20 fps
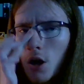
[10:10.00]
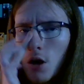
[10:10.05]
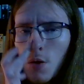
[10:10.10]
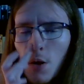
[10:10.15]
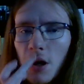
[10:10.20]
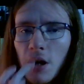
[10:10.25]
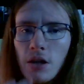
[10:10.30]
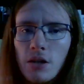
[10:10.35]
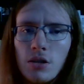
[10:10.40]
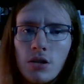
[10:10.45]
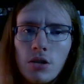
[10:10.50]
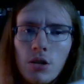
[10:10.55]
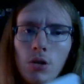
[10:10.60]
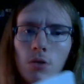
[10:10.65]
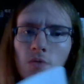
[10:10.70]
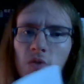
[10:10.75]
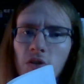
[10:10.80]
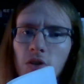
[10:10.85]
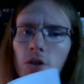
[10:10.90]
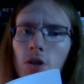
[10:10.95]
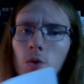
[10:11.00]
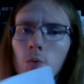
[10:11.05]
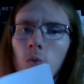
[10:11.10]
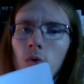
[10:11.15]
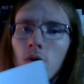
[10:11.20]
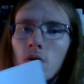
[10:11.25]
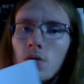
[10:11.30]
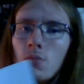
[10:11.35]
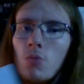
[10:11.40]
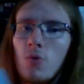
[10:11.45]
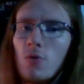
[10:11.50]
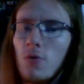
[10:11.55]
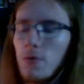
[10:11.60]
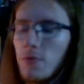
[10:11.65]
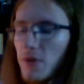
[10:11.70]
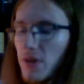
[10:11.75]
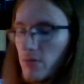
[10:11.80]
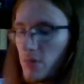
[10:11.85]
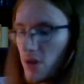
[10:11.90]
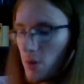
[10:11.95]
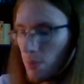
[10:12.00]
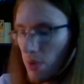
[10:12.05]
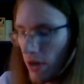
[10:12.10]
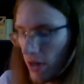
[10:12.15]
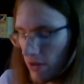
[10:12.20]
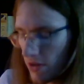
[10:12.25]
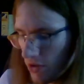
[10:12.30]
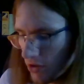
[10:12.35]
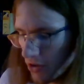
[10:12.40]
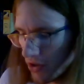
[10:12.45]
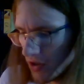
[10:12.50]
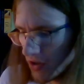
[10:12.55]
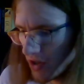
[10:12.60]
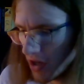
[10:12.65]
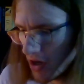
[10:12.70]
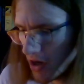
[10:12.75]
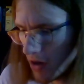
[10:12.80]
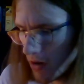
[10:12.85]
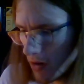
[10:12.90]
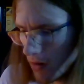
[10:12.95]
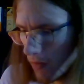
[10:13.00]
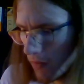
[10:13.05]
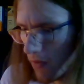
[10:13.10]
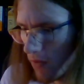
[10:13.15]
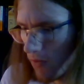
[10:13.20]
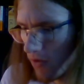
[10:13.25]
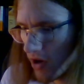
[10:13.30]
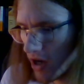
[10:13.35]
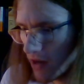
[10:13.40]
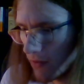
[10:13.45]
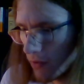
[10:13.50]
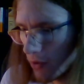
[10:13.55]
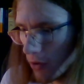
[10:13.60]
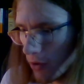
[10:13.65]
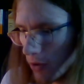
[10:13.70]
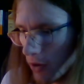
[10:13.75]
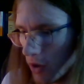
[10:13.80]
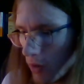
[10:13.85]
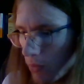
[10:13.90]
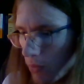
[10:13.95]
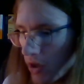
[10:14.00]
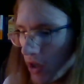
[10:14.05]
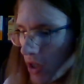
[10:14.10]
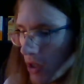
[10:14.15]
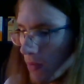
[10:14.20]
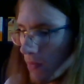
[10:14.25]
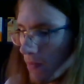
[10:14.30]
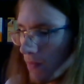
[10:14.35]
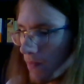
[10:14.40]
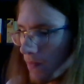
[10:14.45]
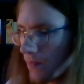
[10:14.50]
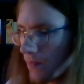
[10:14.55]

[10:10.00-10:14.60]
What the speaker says: Alright, so this is one of the more famous passages in here from what I've heard, but...